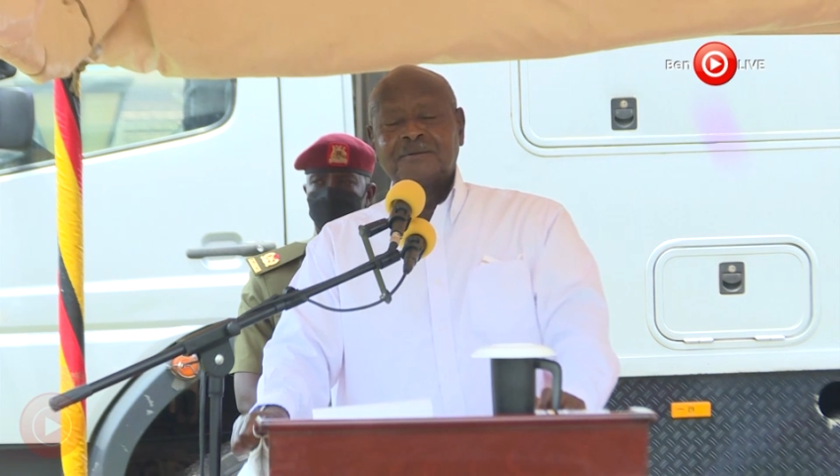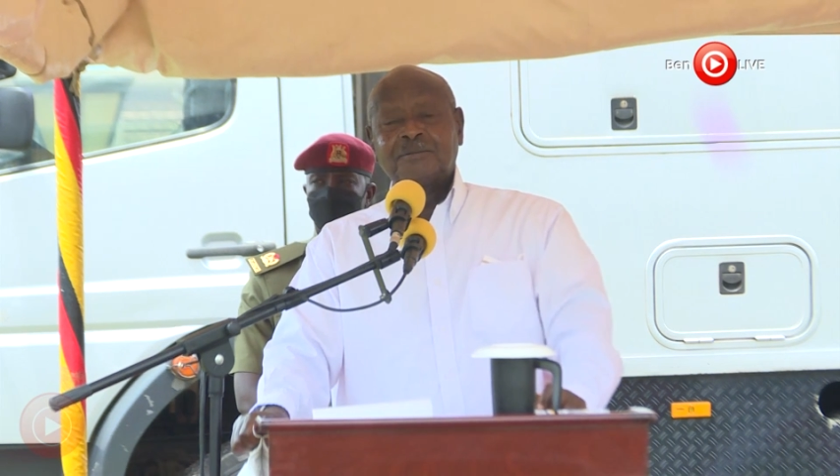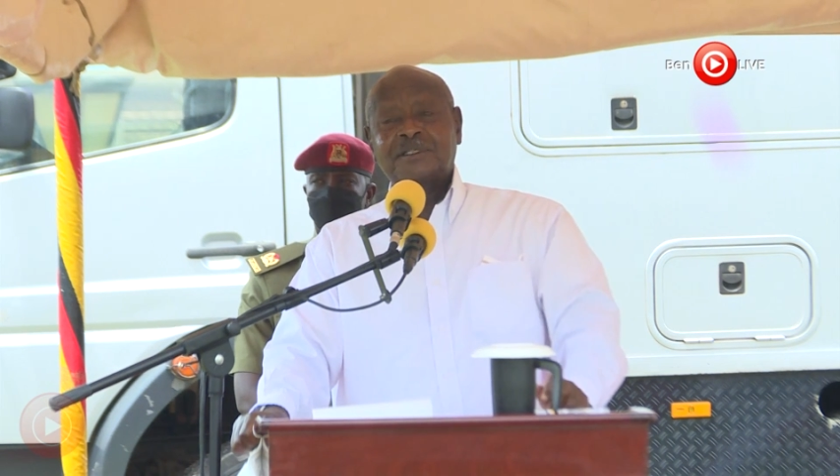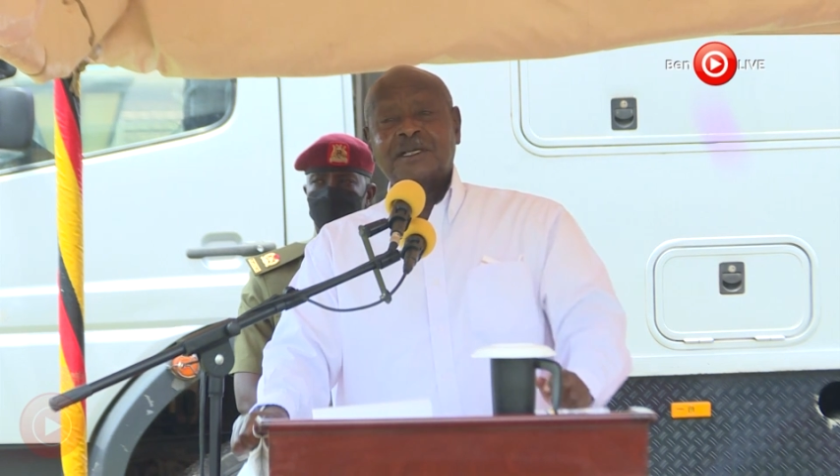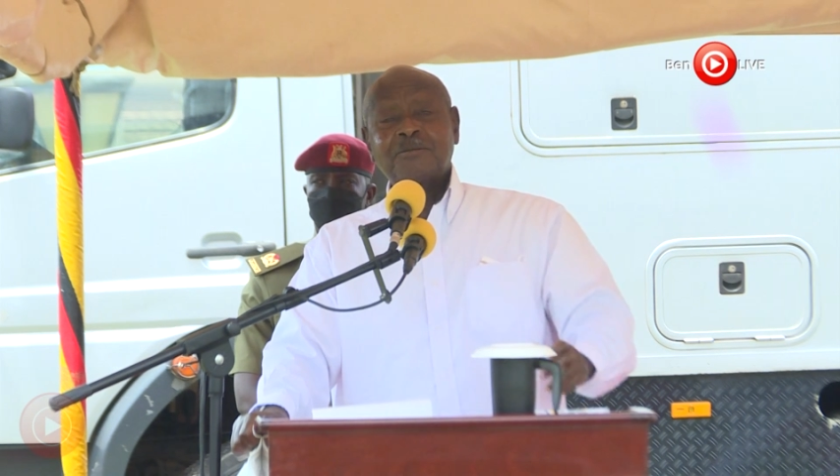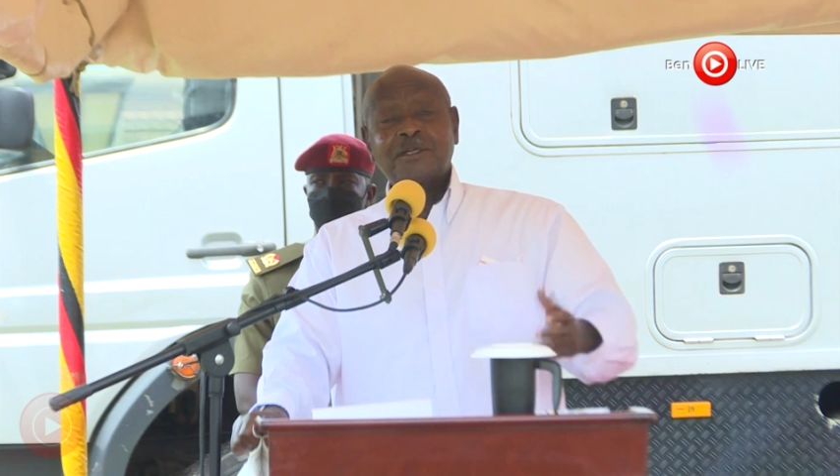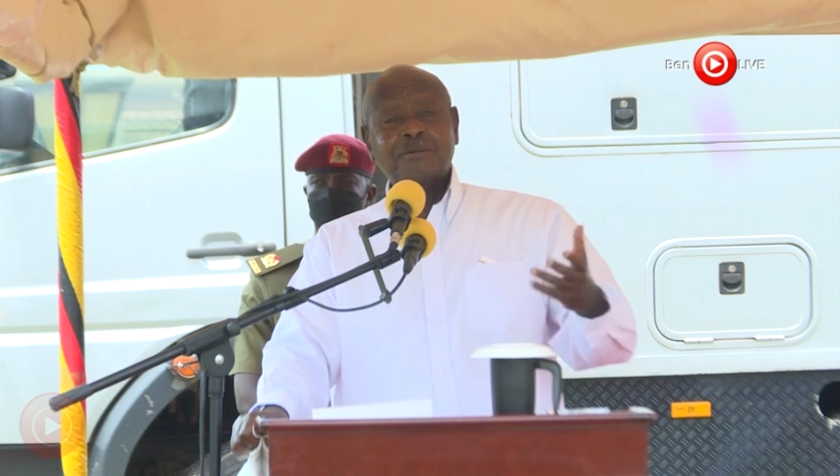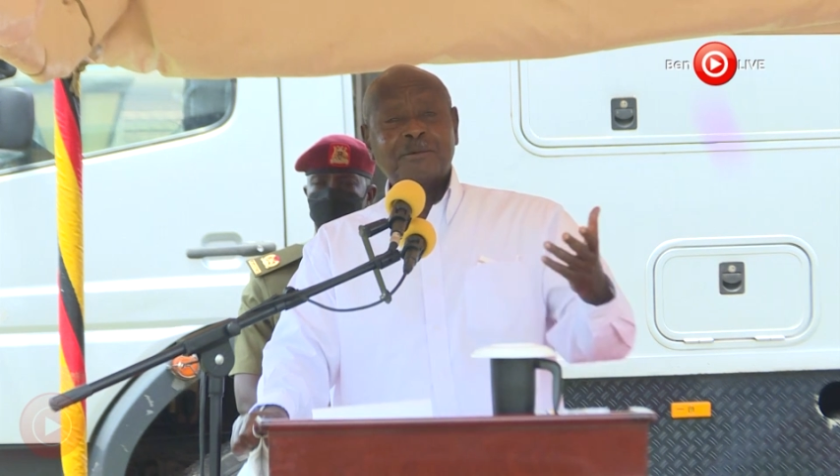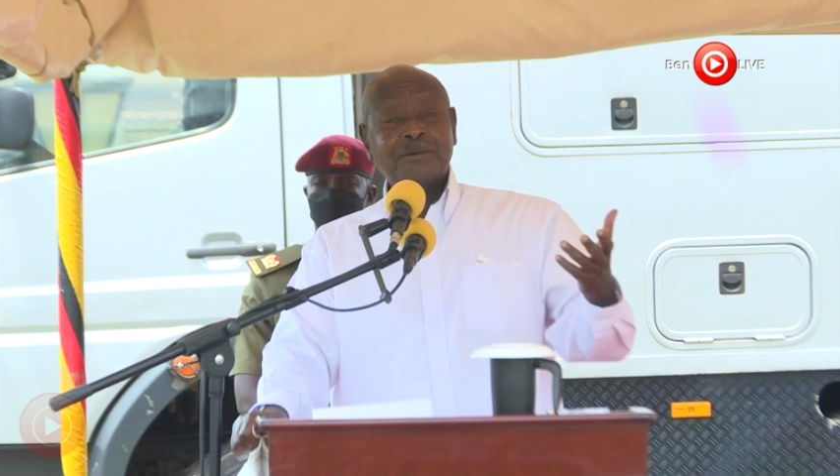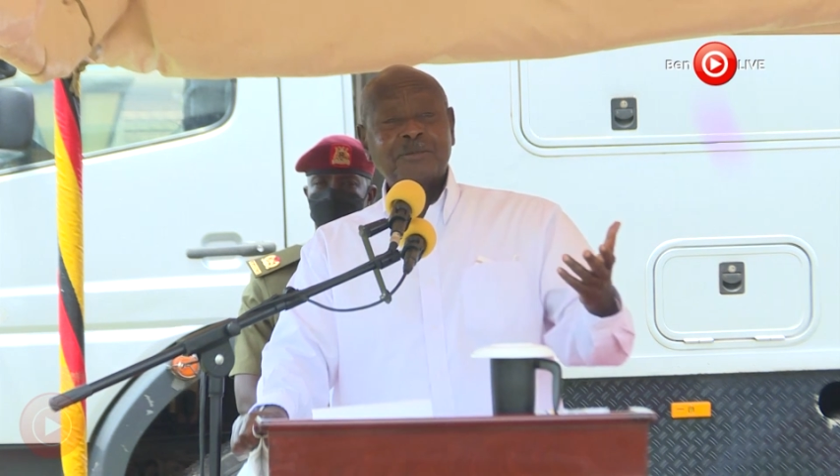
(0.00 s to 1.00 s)
But how many
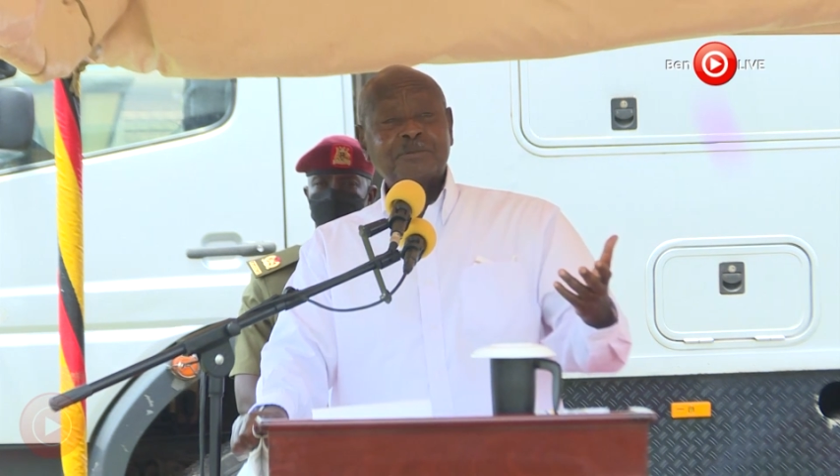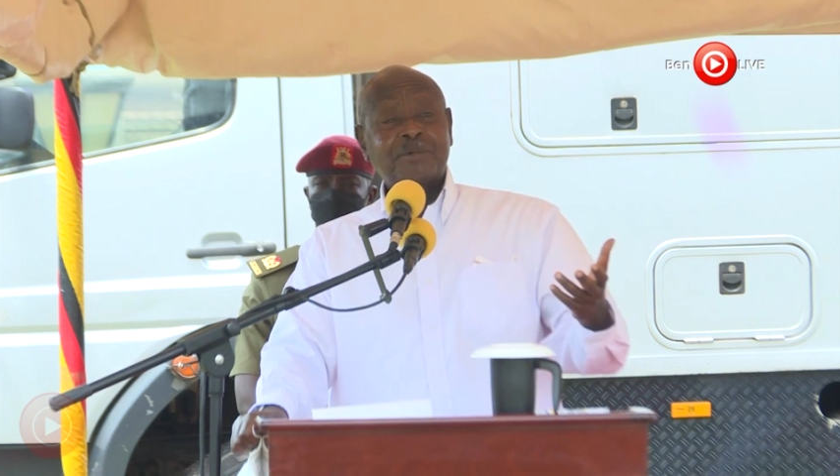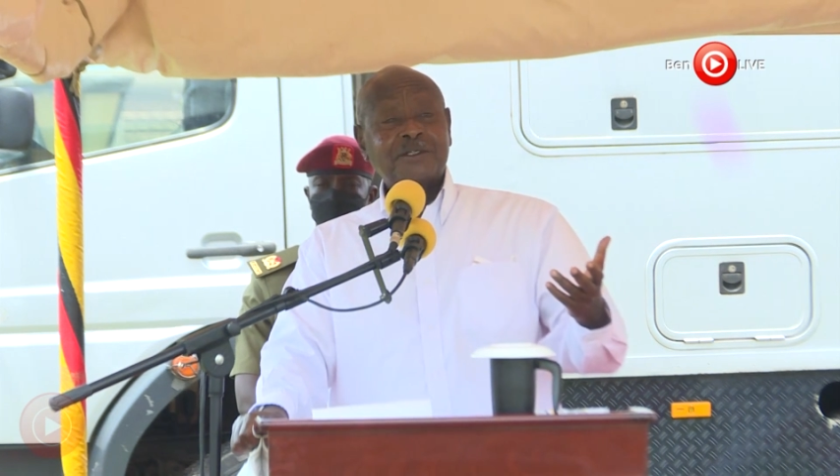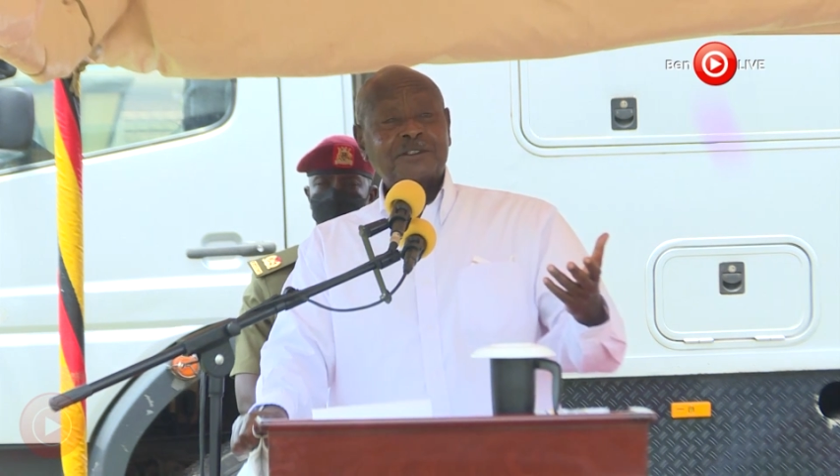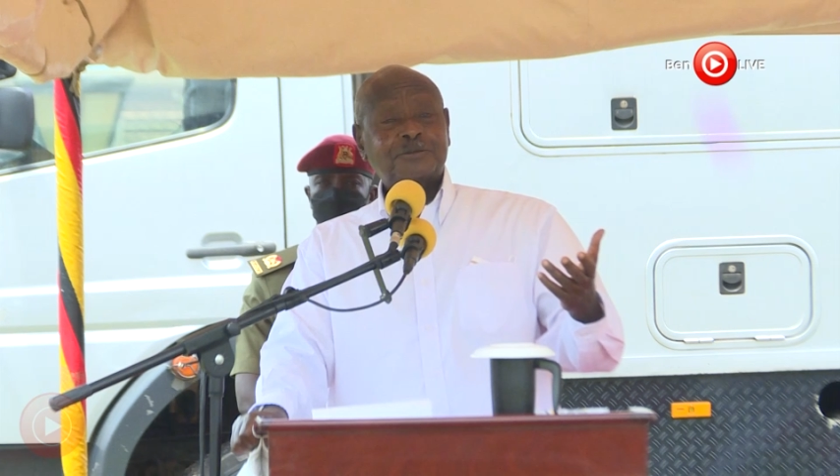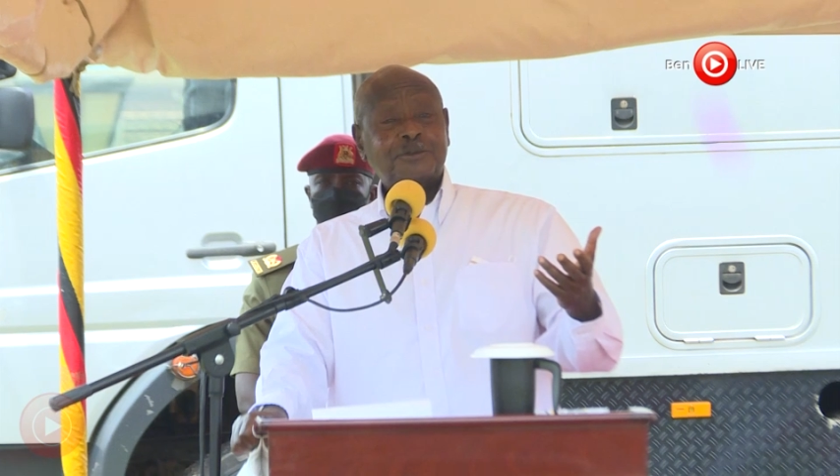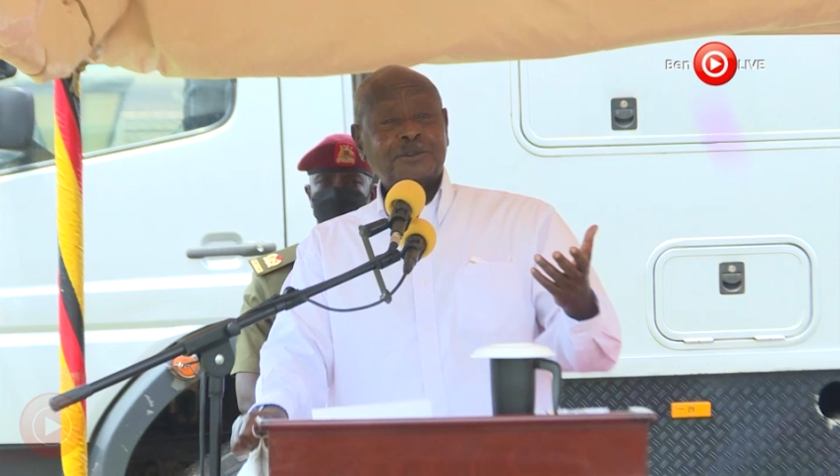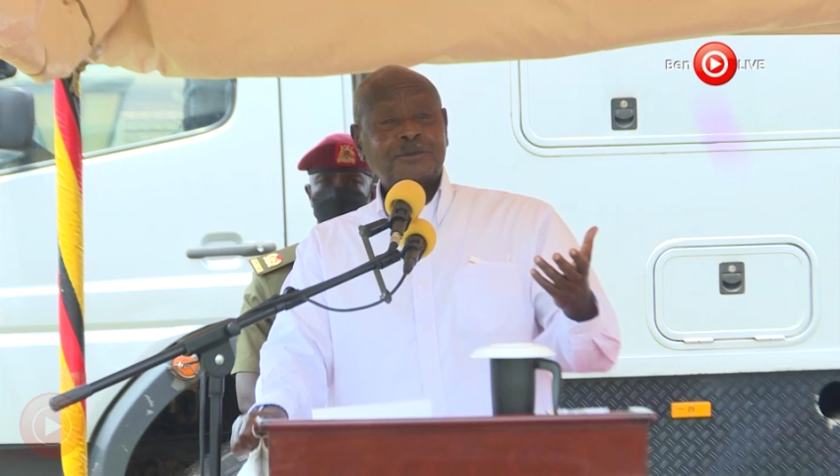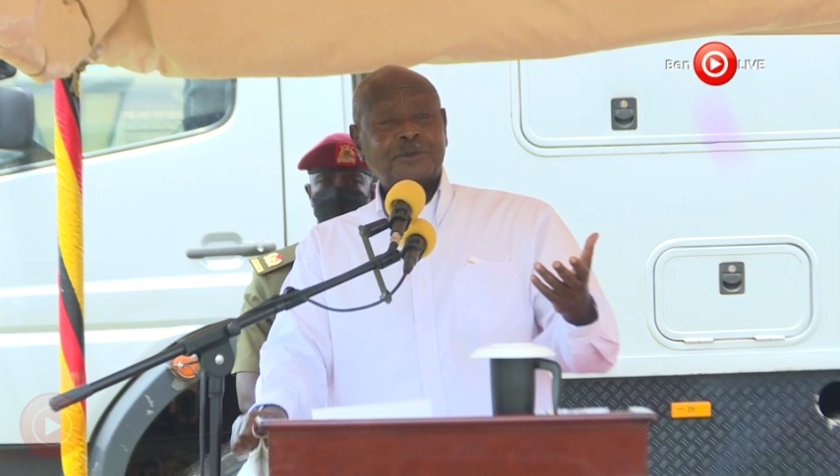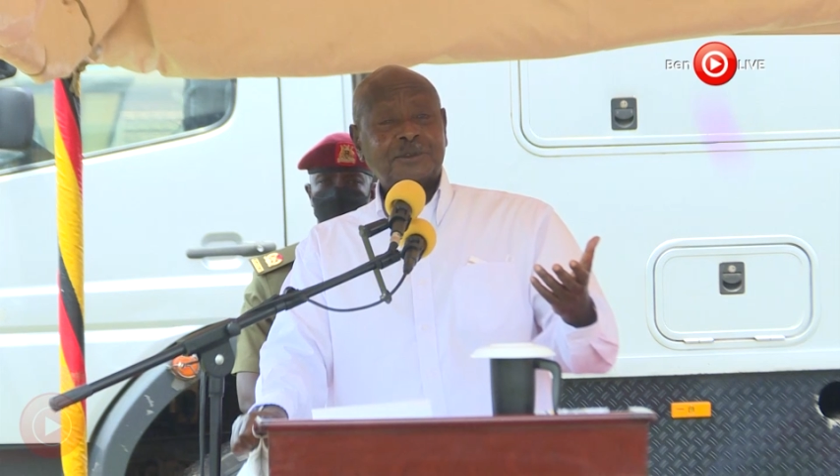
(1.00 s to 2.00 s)
people have been punished
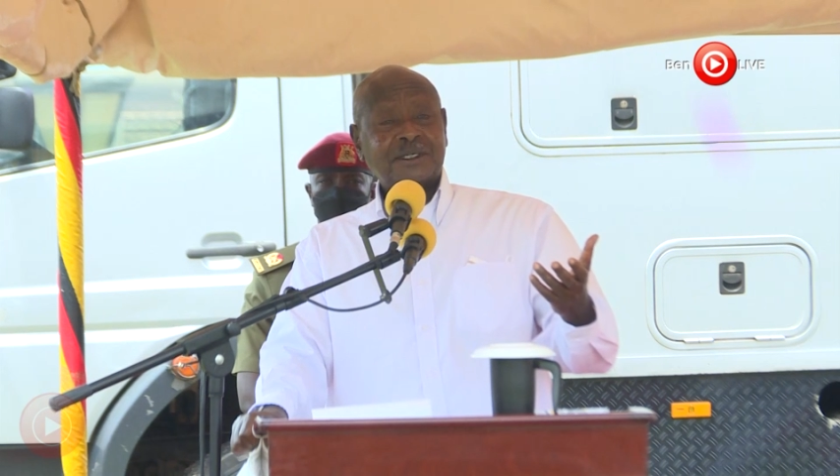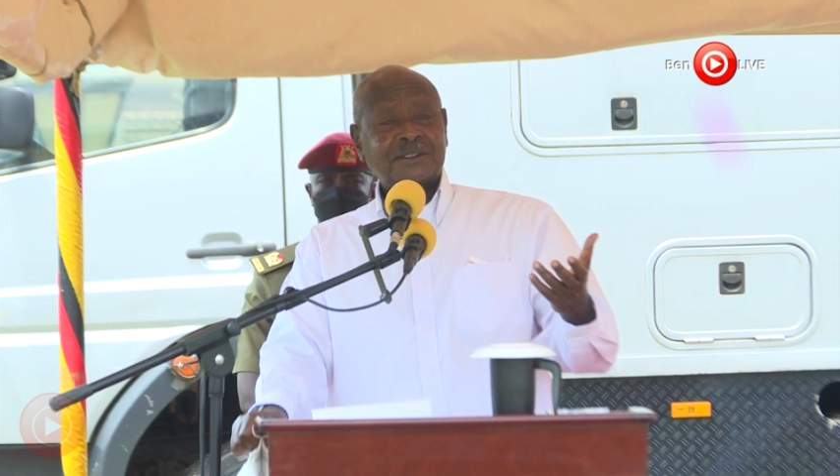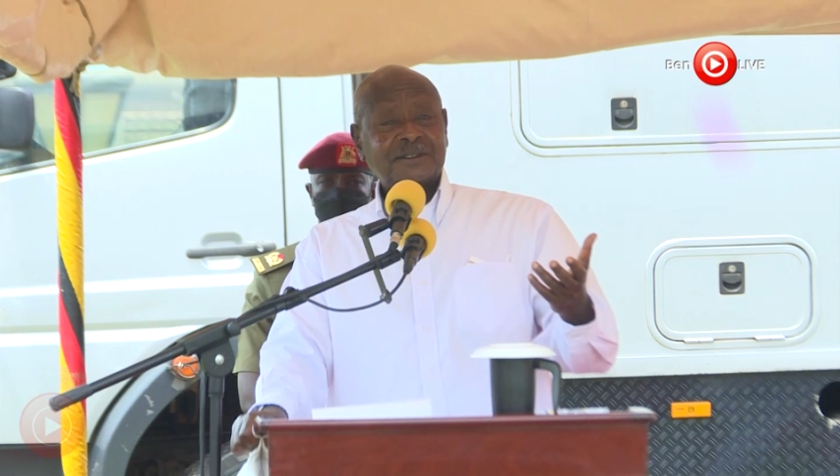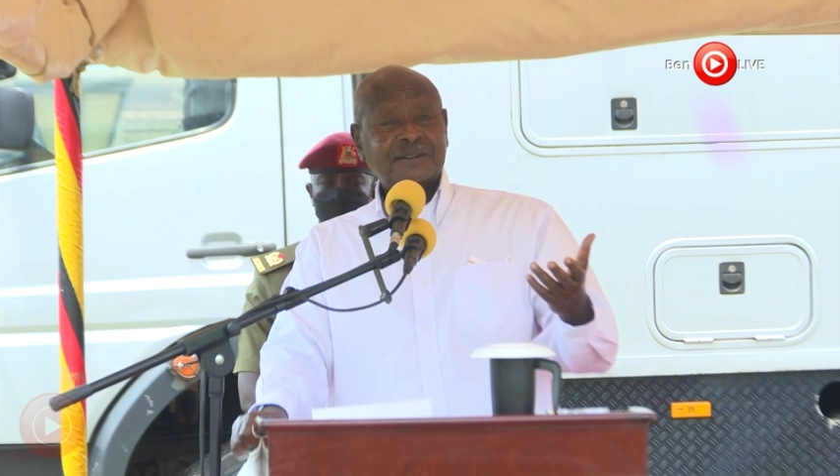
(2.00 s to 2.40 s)
for that?